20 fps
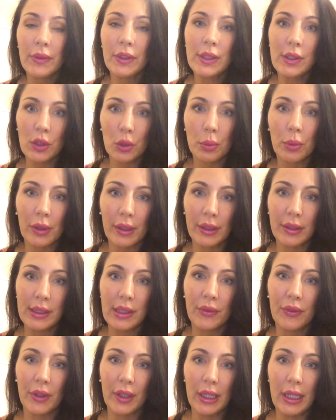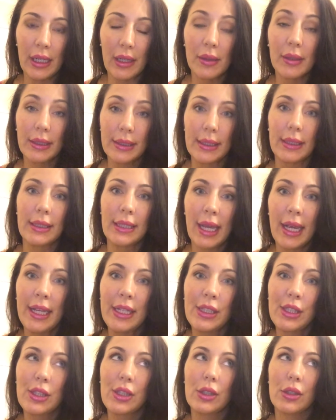feel super guilty for eating because it
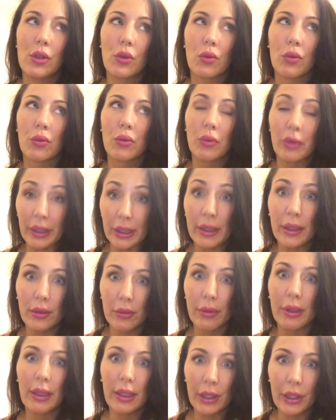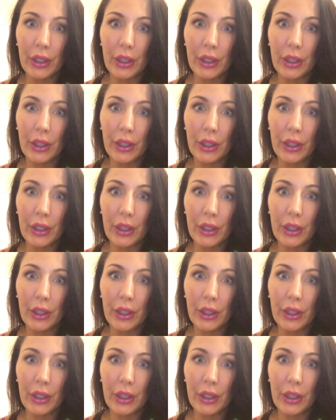tastes really, really